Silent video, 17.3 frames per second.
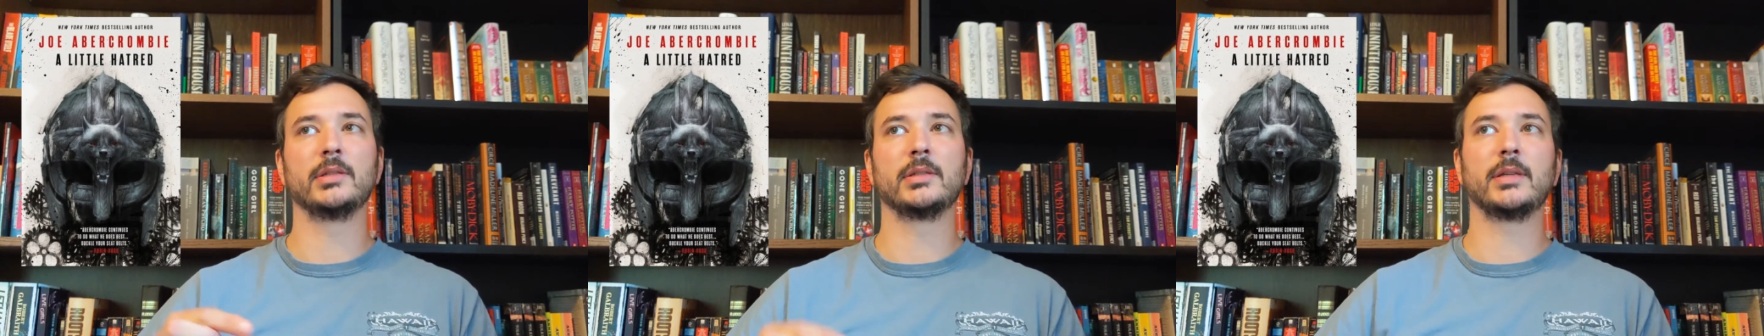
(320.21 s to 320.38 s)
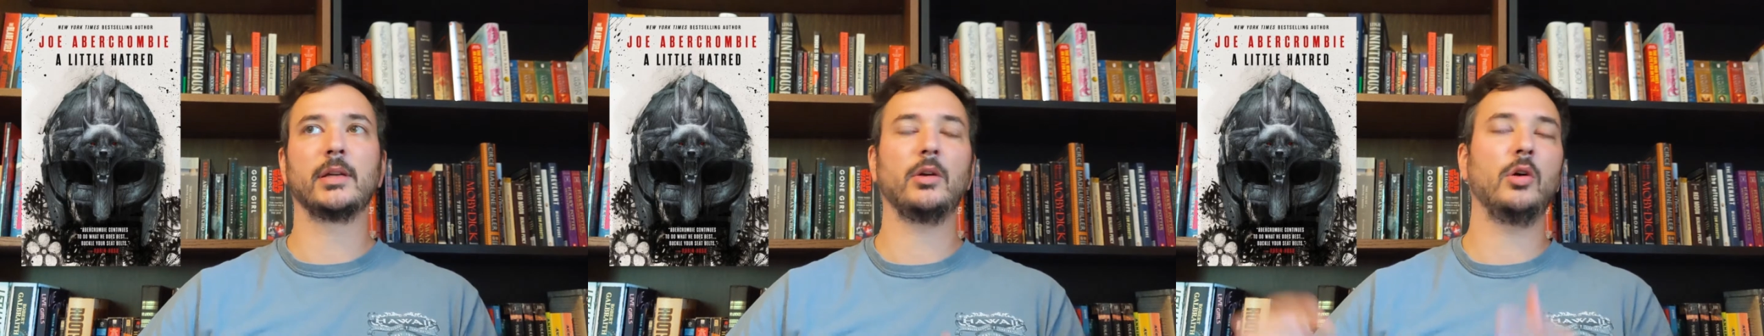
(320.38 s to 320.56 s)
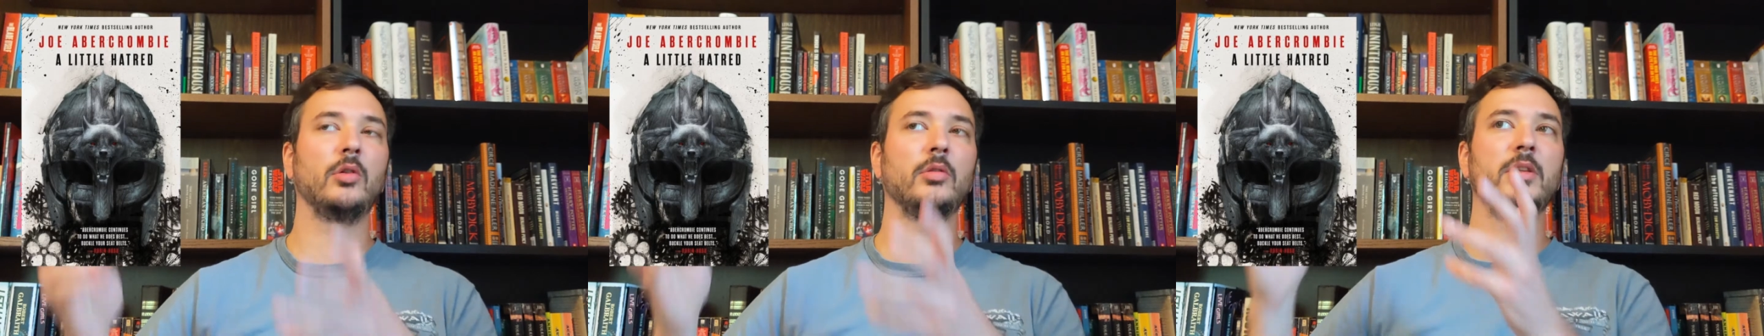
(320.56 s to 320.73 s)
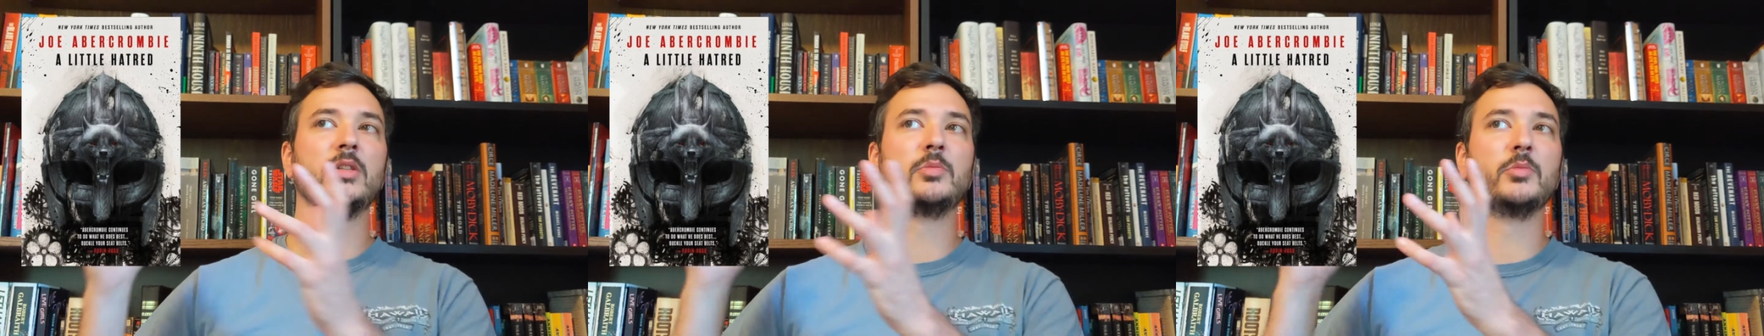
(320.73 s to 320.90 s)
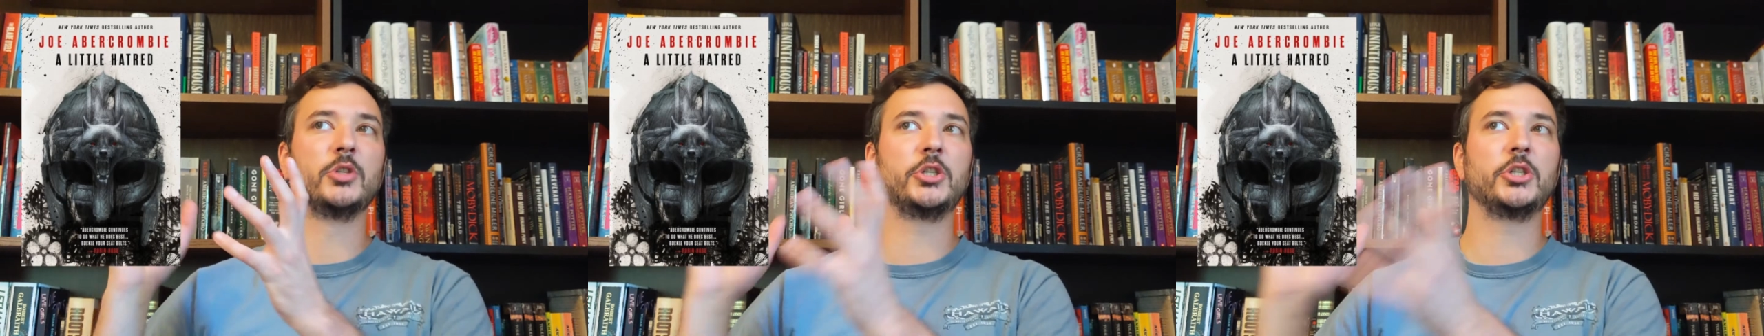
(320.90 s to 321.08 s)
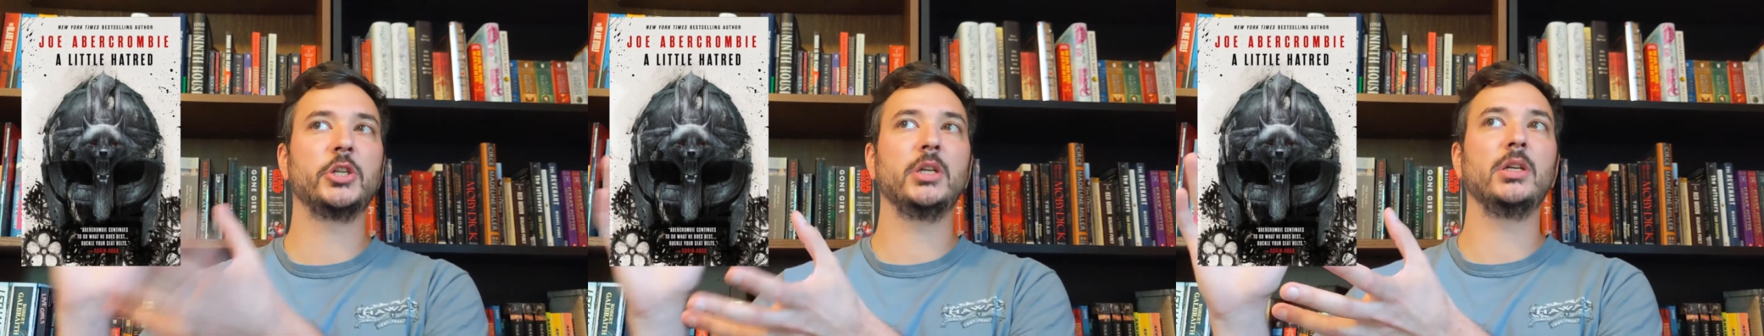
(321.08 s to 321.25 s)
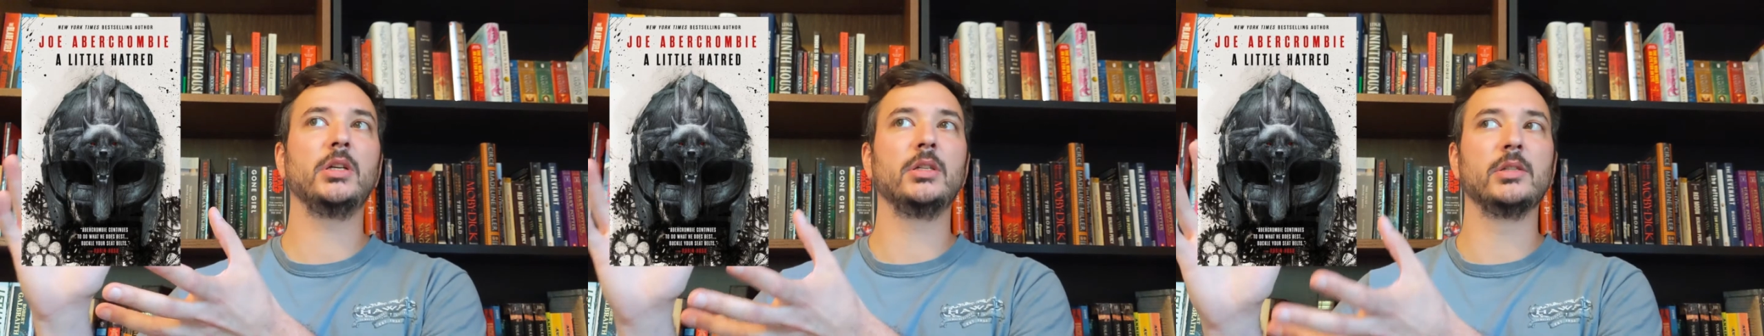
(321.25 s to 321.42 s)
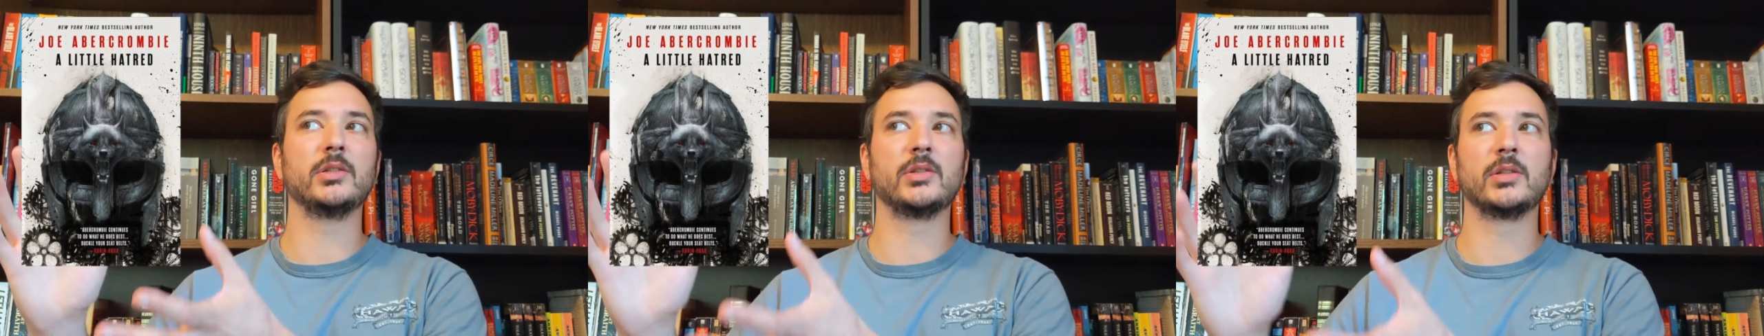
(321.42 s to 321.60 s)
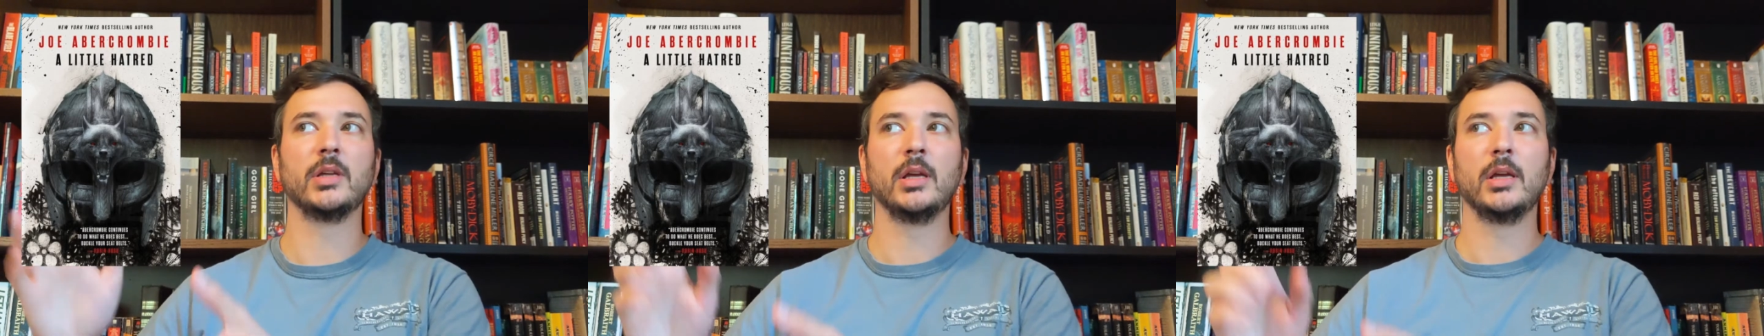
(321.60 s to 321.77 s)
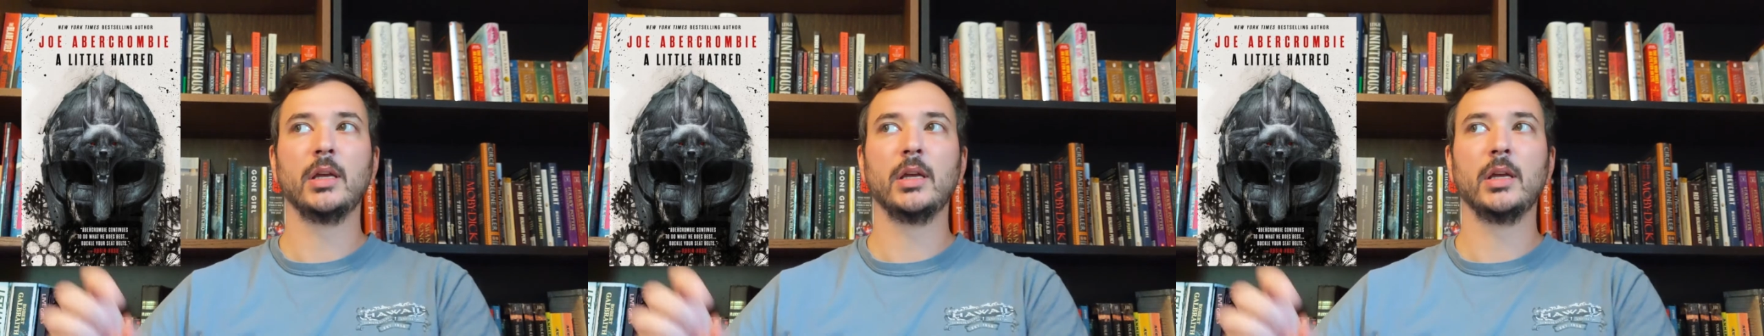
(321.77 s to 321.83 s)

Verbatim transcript: It's like, "Oh, these machines